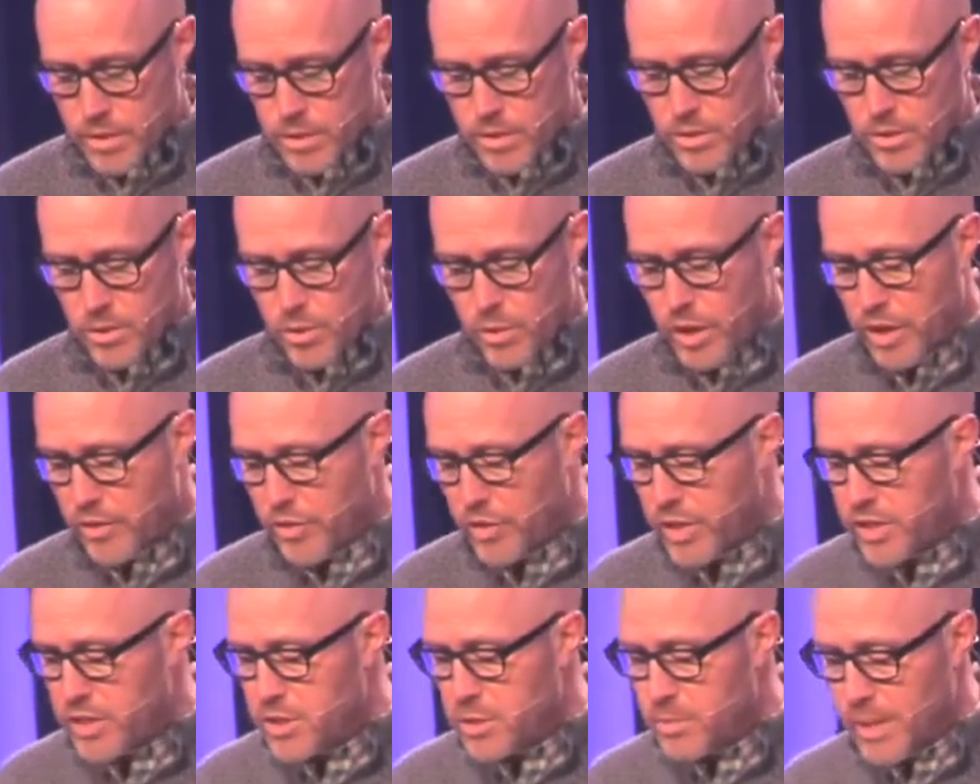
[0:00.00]
Or I
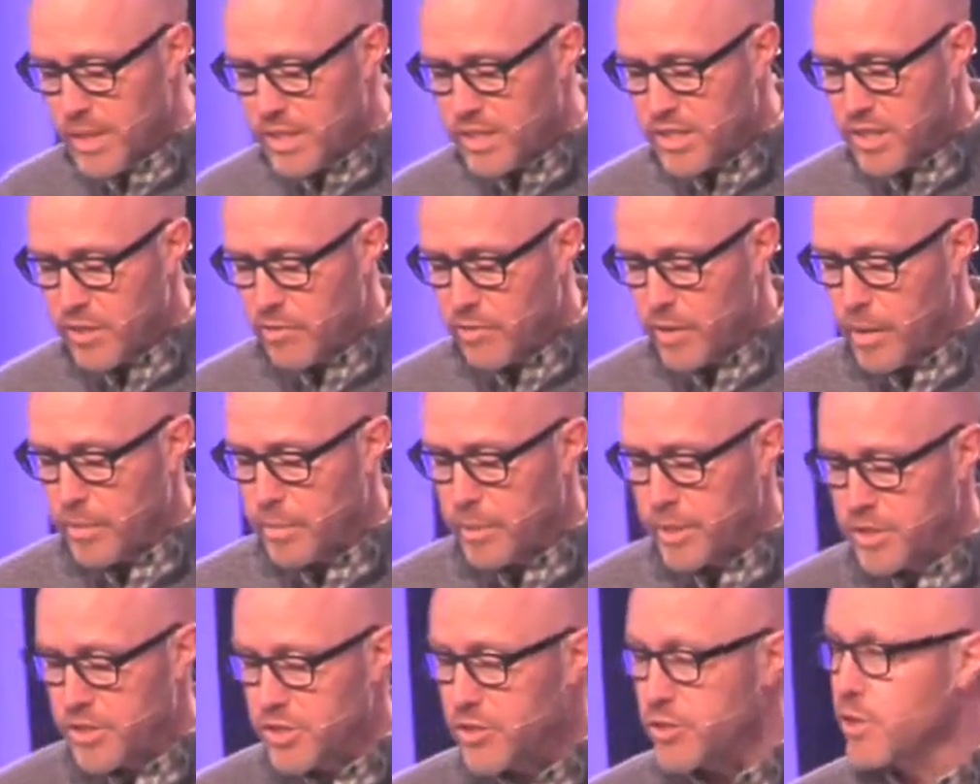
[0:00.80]
think to myself, I've
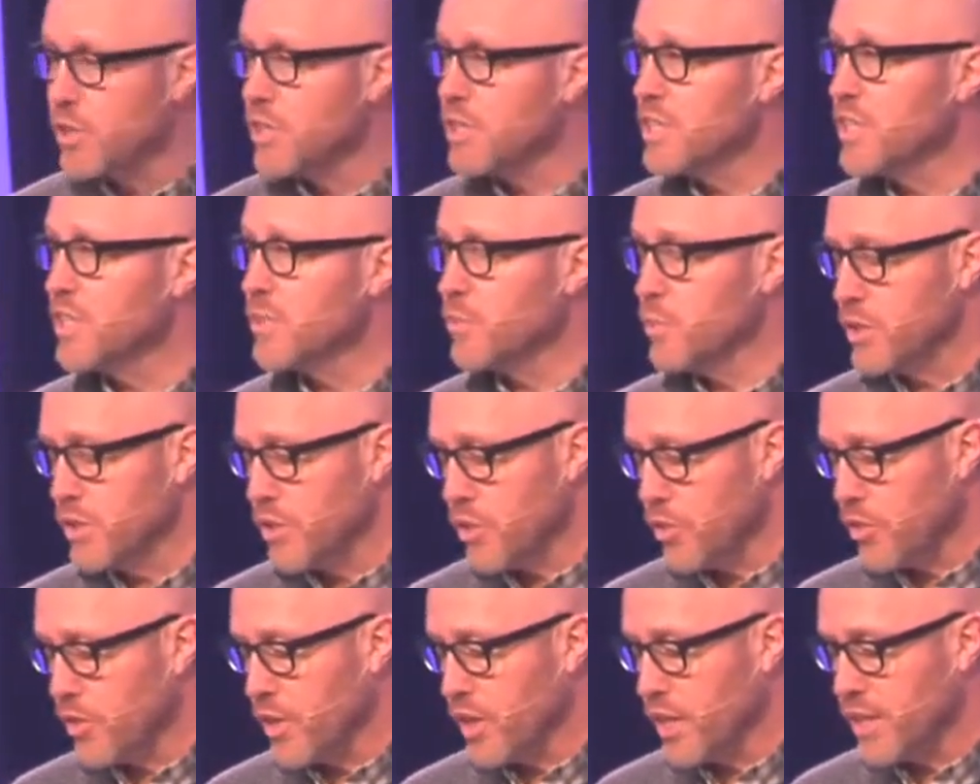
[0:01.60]
been struggling with
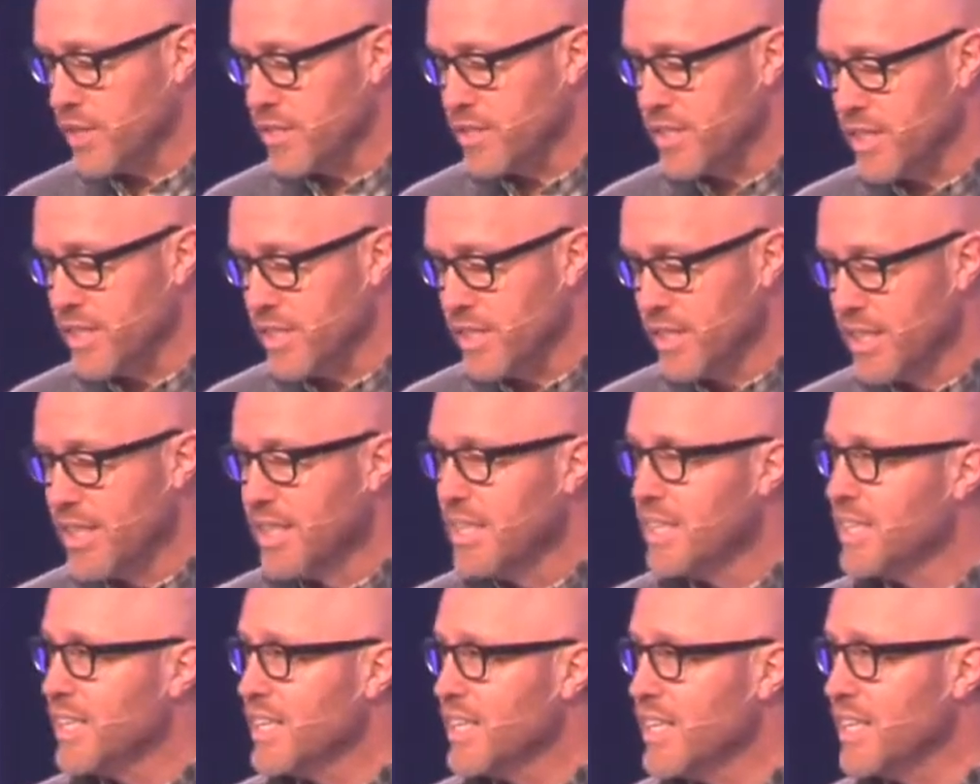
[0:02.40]
the things and,
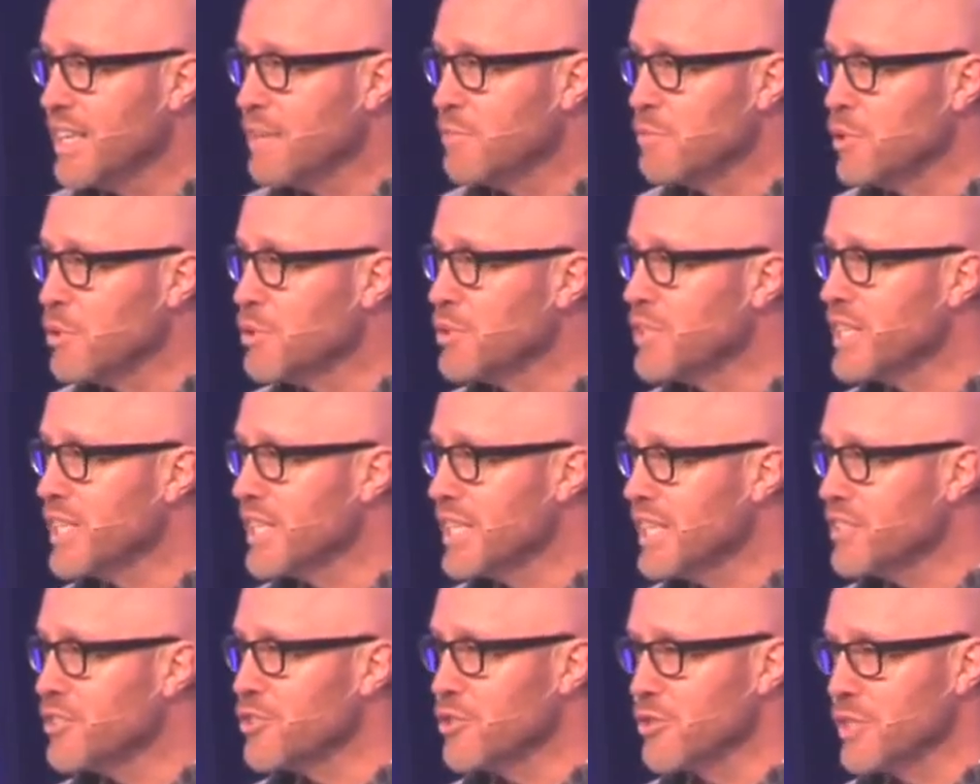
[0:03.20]
and I'm losing
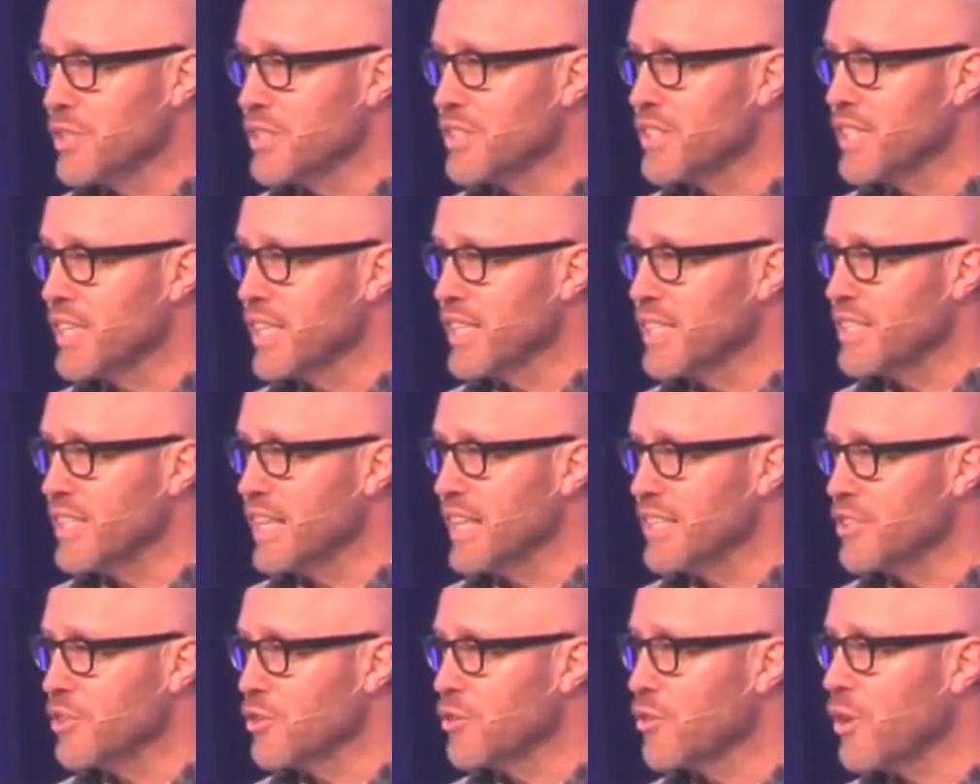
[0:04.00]
interest and I,
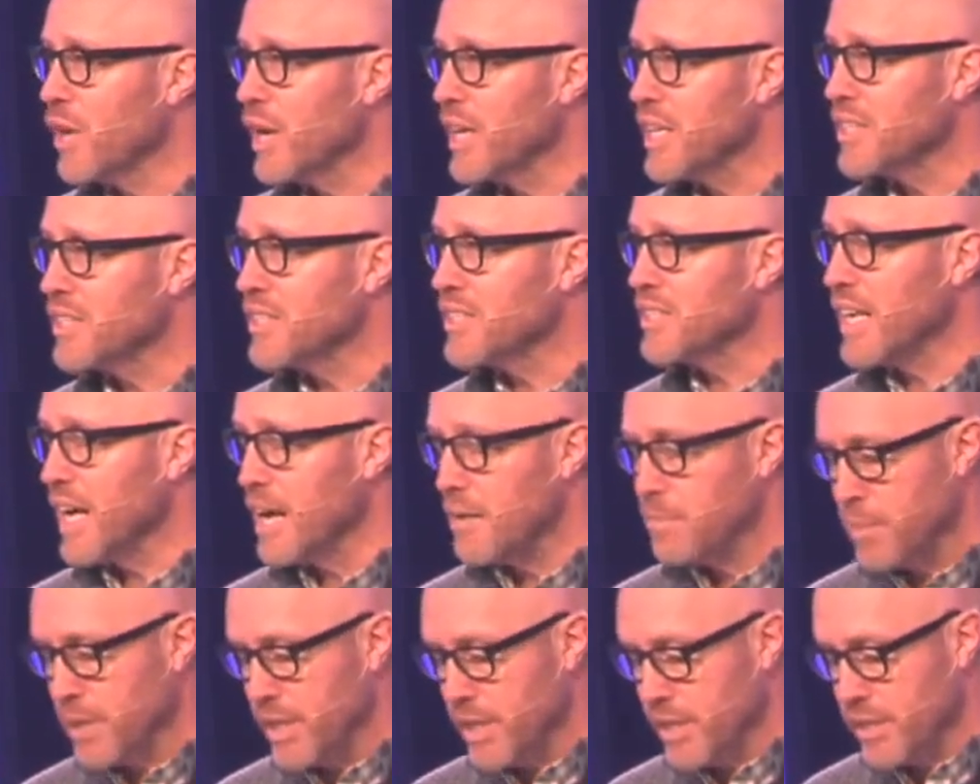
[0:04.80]
I don't know how to
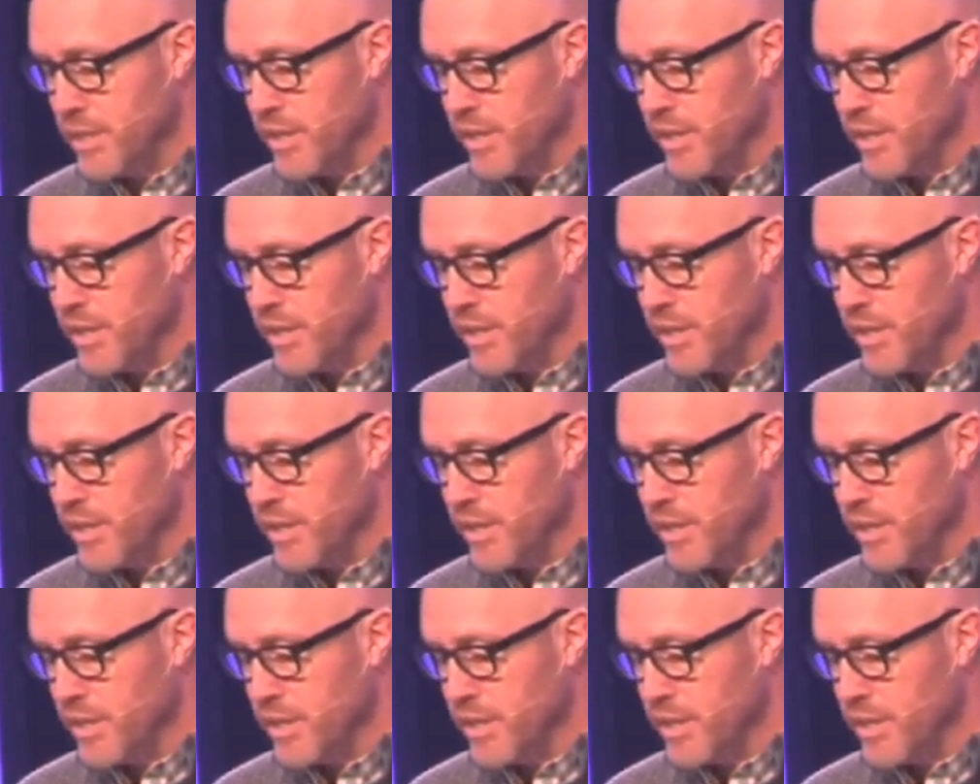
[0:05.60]
stop it.